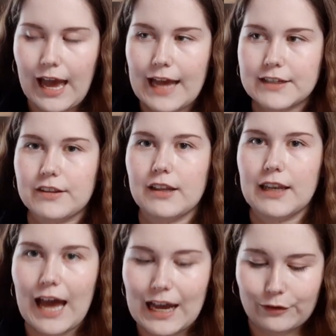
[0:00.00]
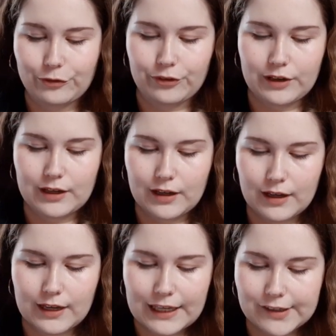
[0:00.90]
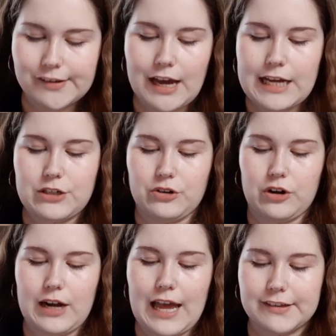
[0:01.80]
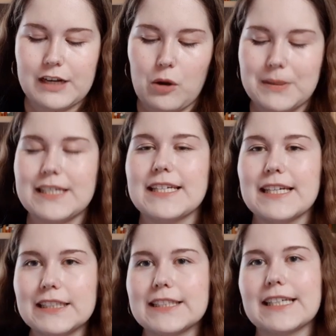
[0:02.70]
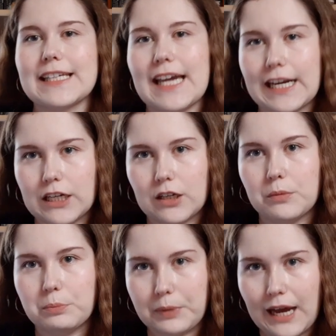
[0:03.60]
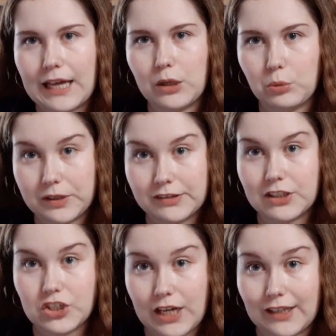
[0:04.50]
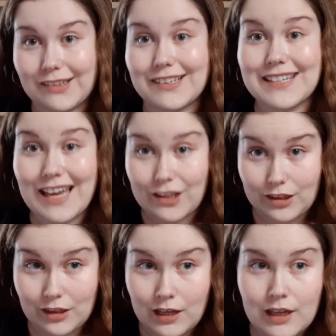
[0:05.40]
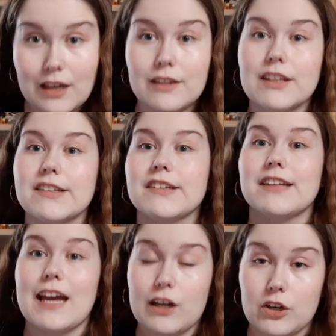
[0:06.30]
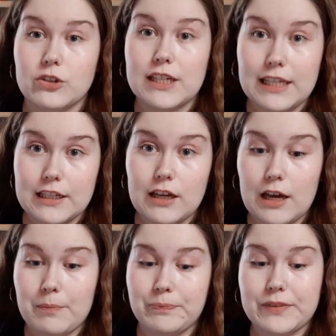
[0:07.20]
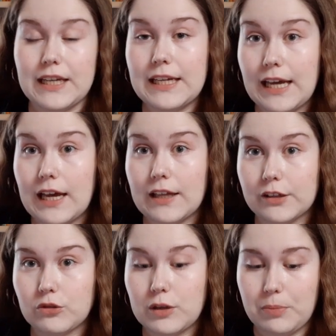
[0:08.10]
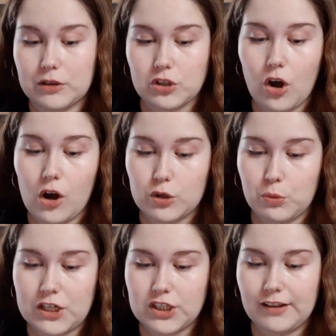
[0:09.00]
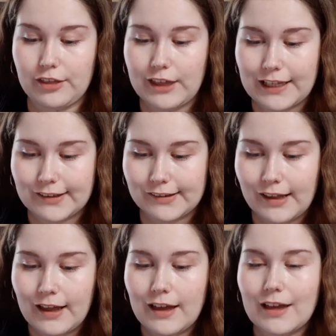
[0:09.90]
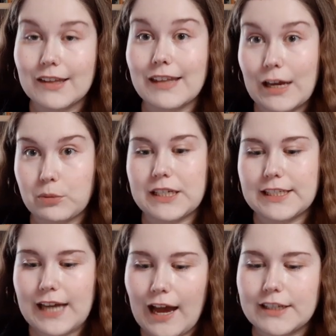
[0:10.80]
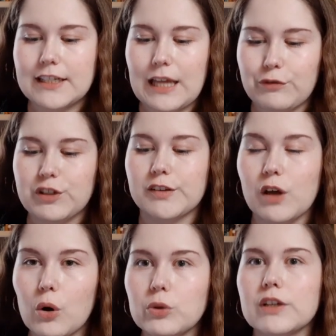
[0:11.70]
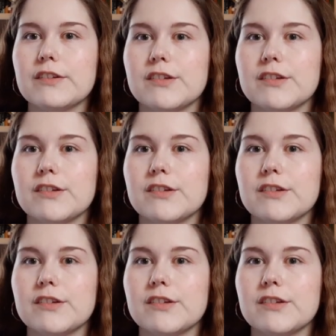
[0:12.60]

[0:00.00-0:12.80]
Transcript: and the life inside her has now been killed again by Whiskey Jack's death. This is echoed in um, uh, The Crippled God, where she thinks that when he died, he left his own